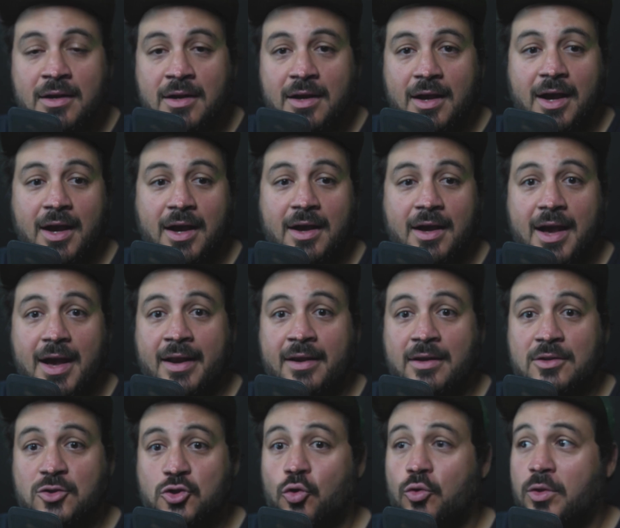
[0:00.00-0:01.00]

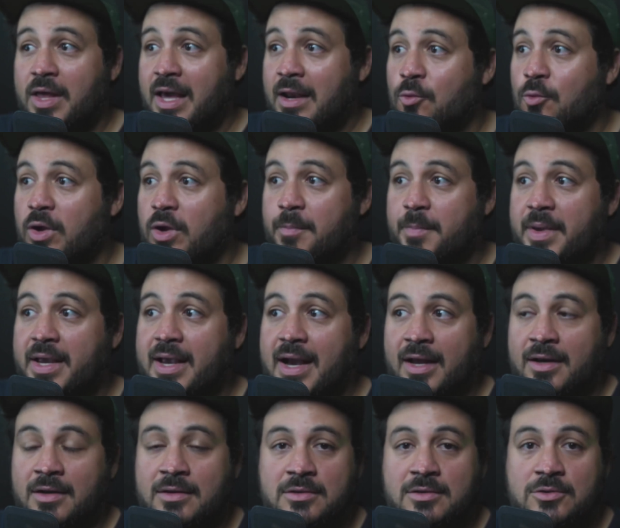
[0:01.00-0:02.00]
and so then we
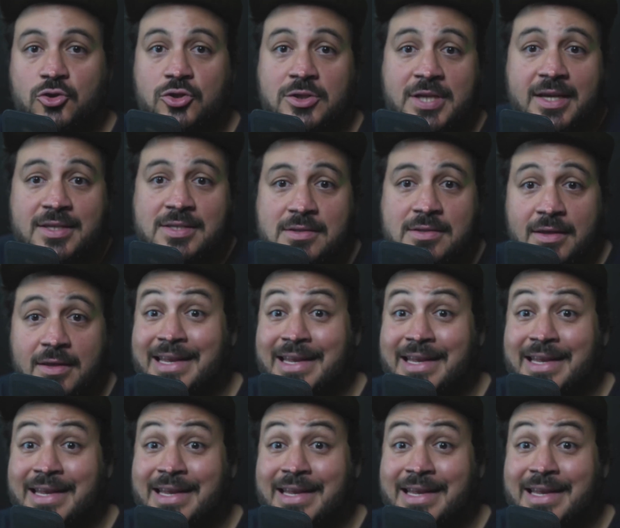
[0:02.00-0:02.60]
began to test